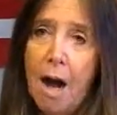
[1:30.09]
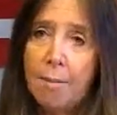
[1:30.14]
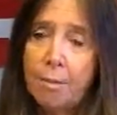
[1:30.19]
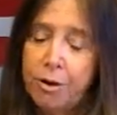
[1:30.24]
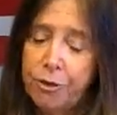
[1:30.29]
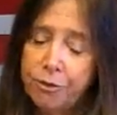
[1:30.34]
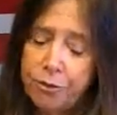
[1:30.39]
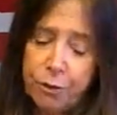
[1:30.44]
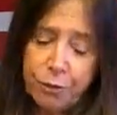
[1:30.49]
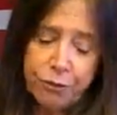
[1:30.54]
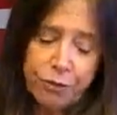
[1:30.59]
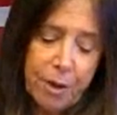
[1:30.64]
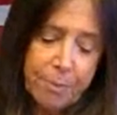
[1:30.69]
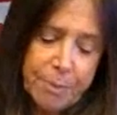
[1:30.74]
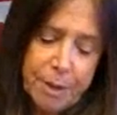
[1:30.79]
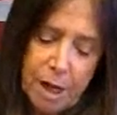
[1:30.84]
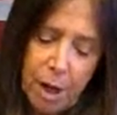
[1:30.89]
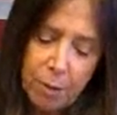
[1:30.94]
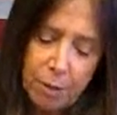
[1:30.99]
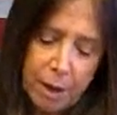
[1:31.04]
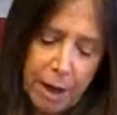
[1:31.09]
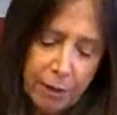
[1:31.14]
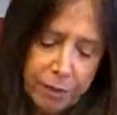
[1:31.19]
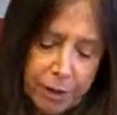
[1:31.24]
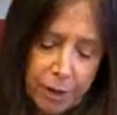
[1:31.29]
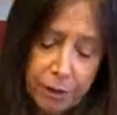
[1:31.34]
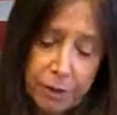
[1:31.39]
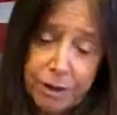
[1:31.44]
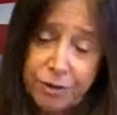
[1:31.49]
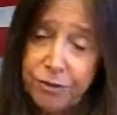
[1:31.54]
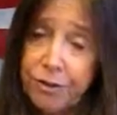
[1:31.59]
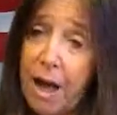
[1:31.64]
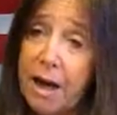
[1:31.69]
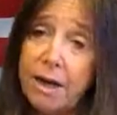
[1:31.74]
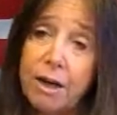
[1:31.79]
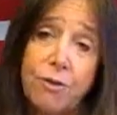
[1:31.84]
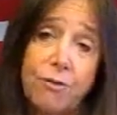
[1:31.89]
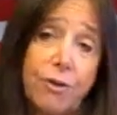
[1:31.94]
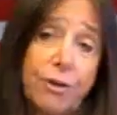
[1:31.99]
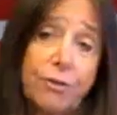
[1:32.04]
because um, there's something going on there that's not
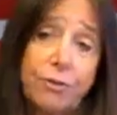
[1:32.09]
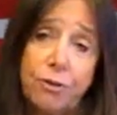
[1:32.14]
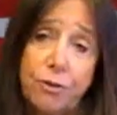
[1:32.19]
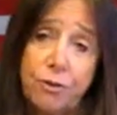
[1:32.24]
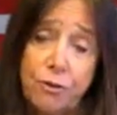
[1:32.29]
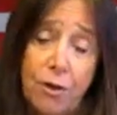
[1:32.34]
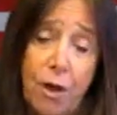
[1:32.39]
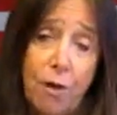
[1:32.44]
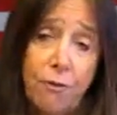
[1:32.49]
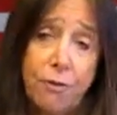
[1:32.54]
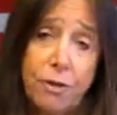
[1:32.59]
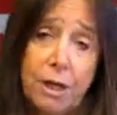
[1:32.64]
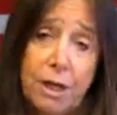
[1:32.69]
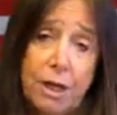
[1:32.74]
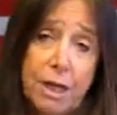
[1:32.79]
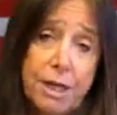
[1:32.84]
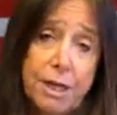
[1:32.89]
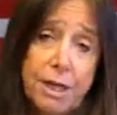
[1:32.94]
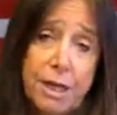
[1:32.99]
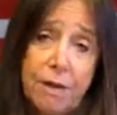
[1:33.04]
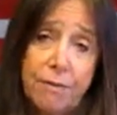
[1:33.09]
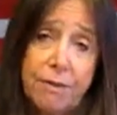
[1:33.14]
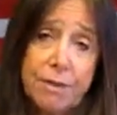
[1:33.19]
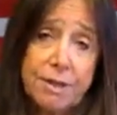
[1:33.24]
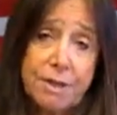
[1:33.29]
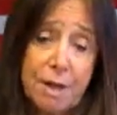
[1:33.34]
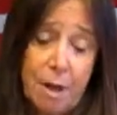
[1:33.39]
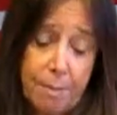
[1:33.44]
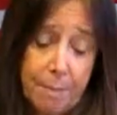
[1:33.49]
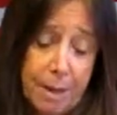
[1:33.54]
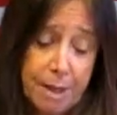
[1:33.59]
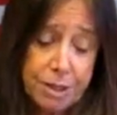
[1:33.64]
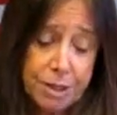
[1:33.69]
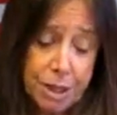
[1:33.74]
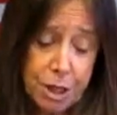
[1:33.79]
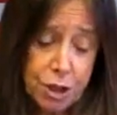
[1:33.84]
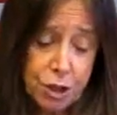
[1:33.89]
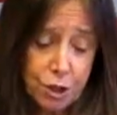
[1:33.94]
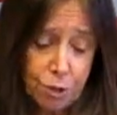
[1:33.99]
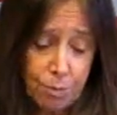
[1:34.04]
going to fix itself, and you need to give it some
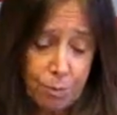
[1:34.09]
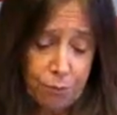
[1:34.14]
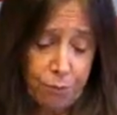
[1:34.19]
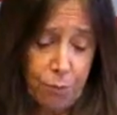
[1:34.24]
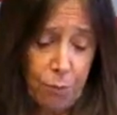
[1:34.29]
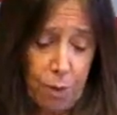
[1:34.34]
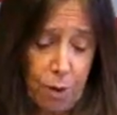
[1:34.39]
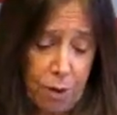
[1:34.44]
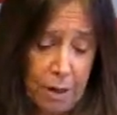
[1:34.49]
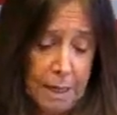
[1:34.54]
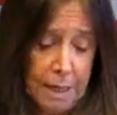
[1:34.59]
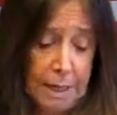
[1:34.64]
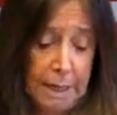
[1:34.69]
attention before